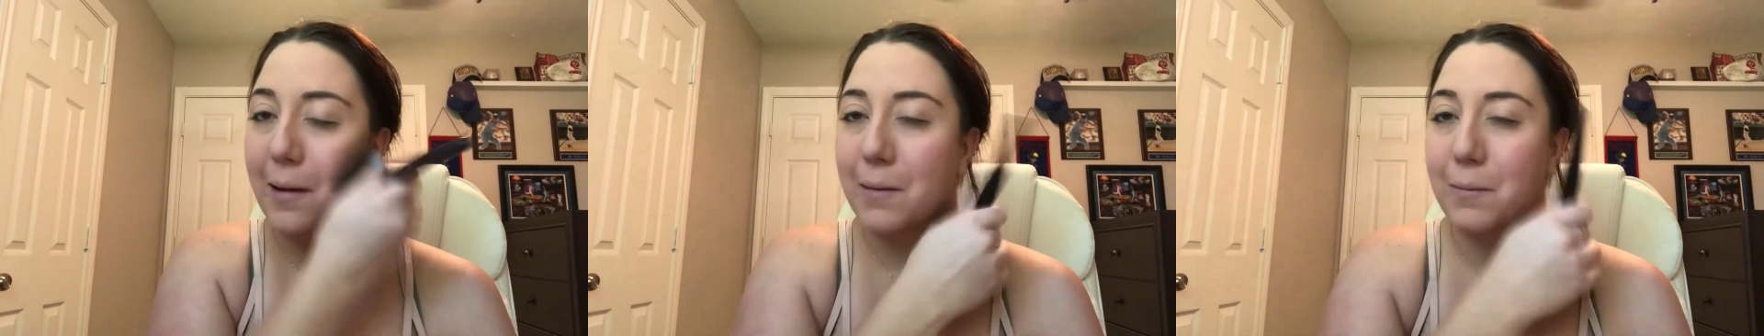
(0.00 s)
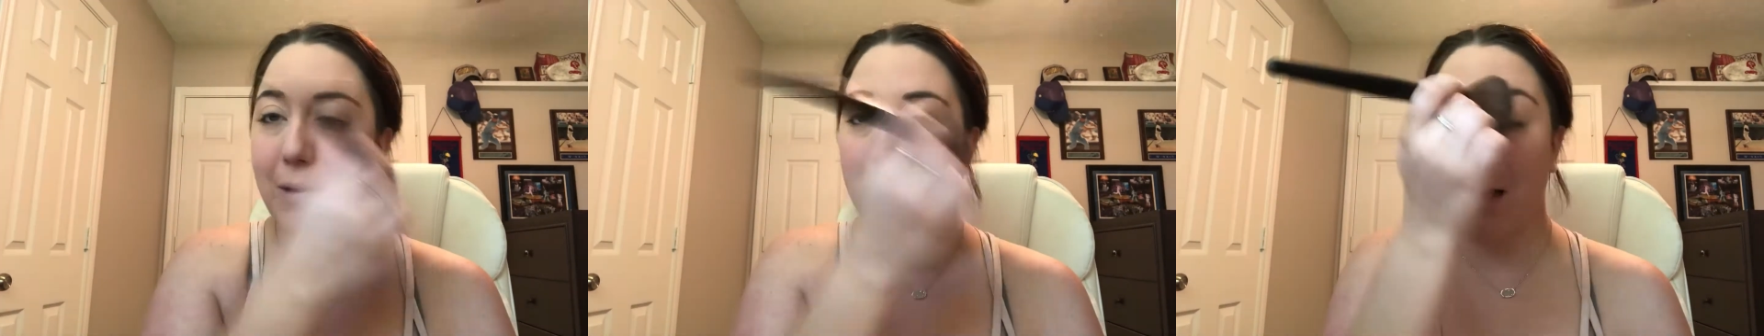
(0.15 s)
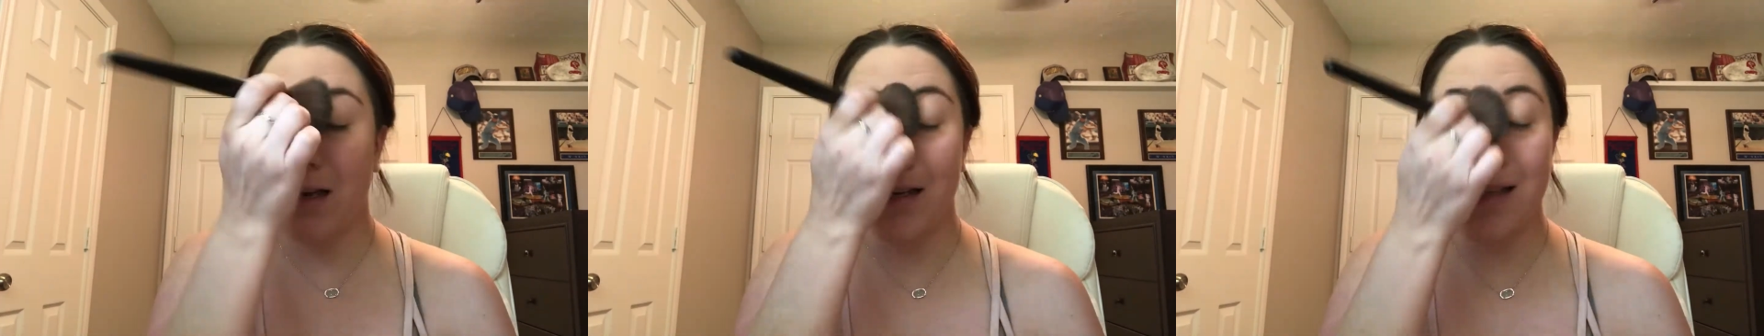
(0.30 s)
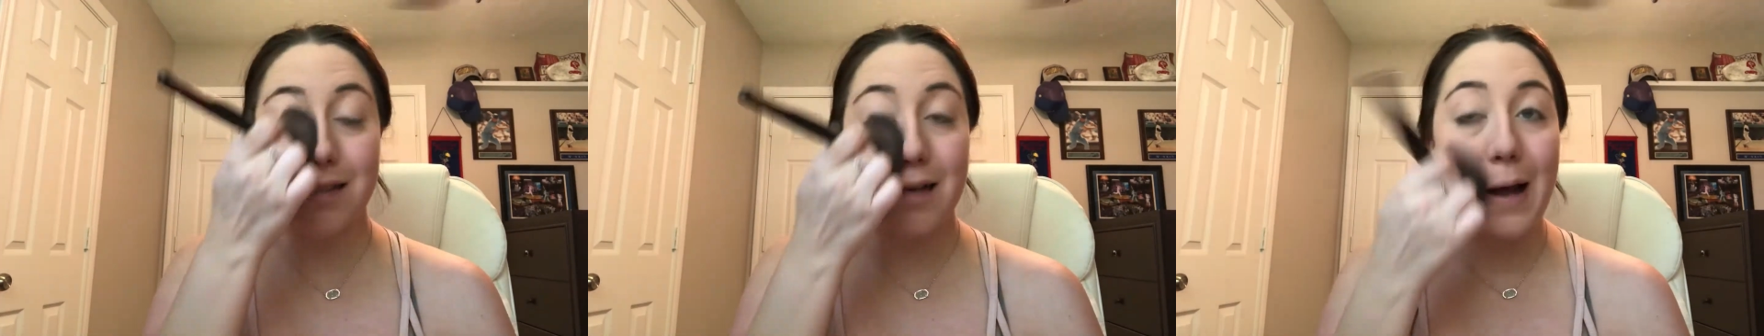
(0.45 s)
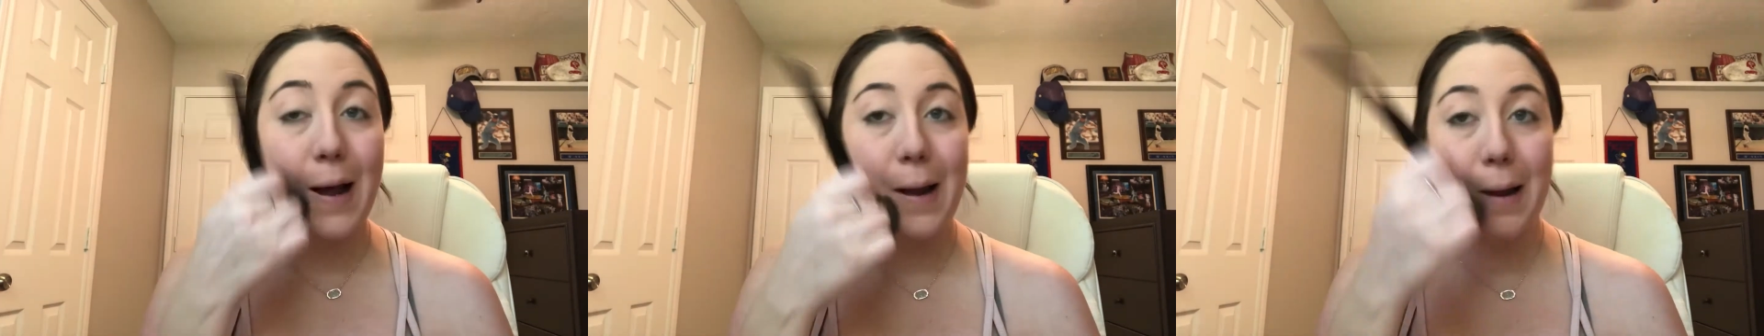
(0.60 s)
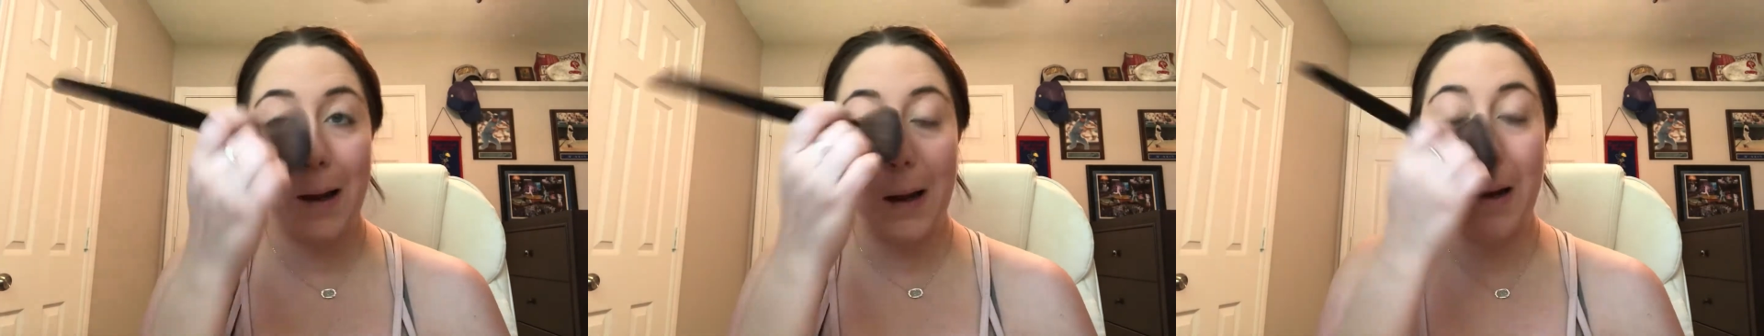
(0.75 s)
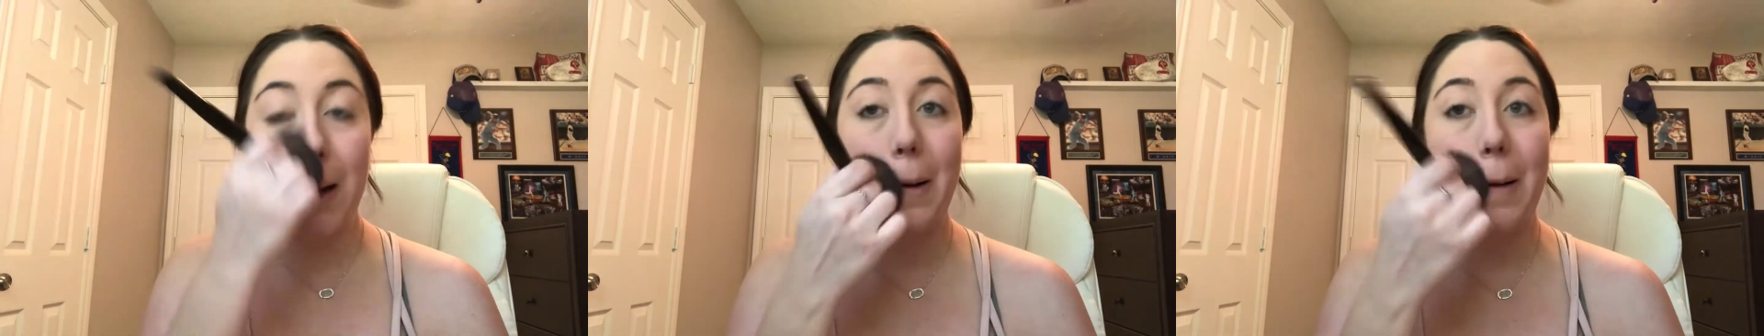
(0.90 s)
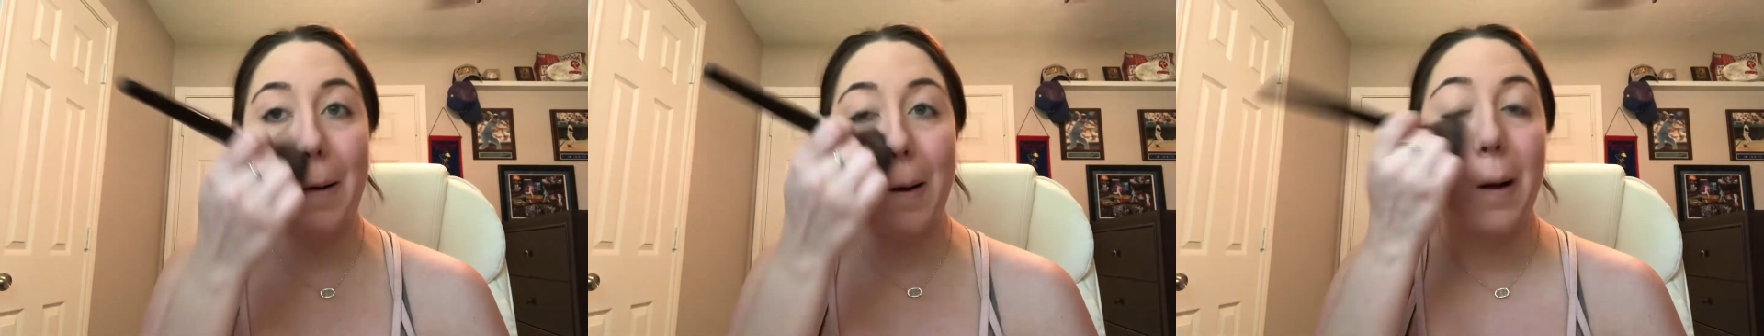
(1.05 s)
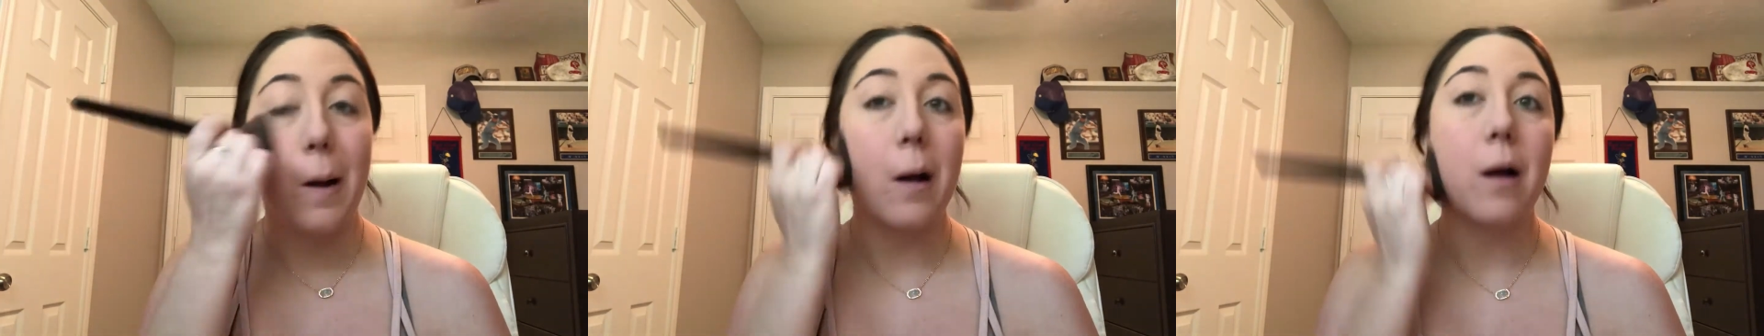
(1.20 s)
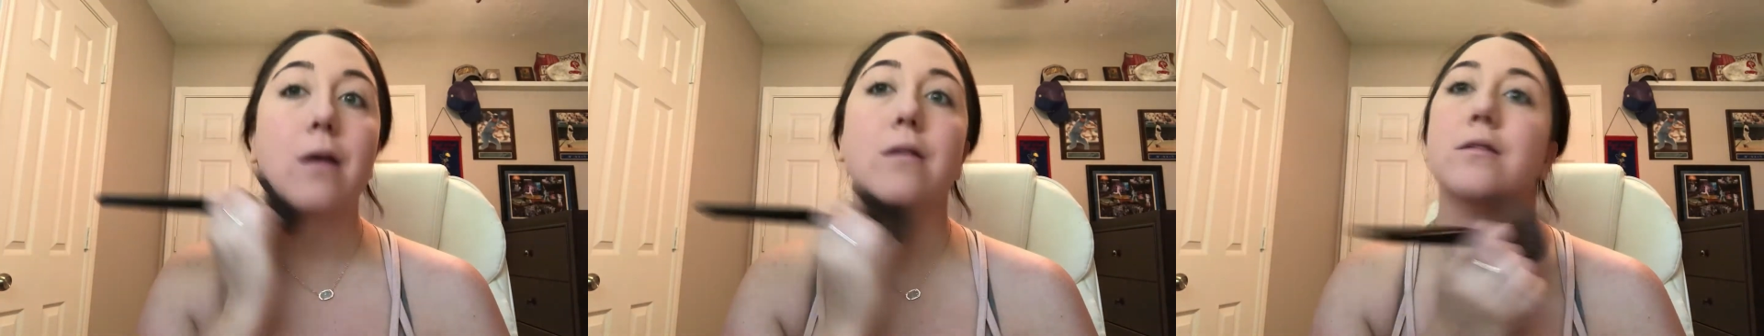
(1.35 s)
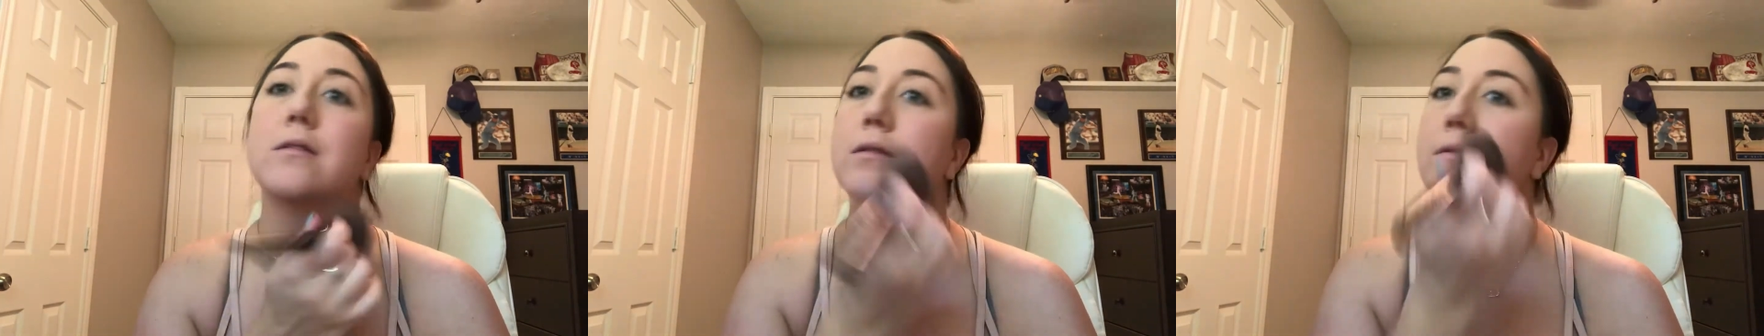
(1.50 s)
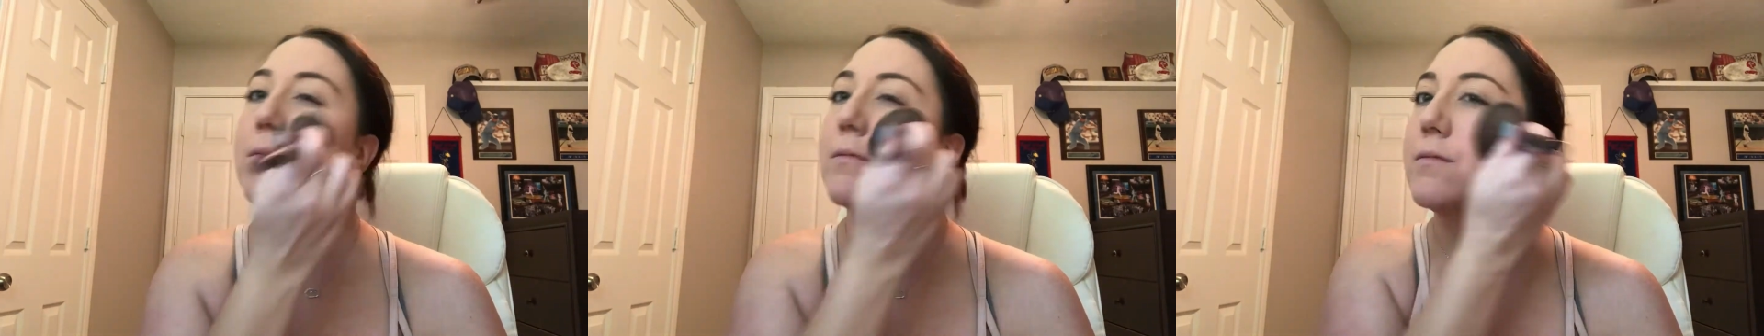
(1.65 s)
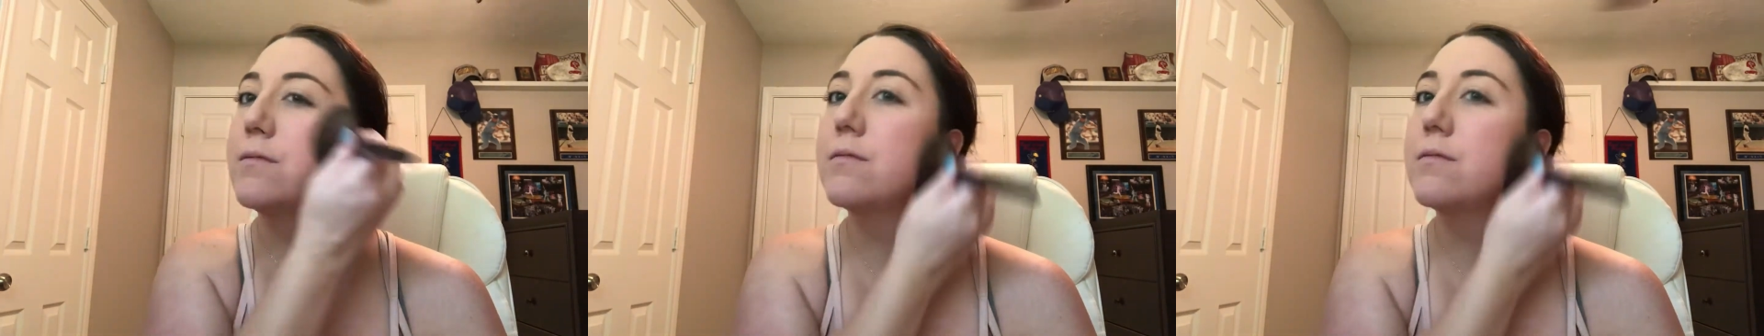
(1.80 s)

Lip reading: because I cannot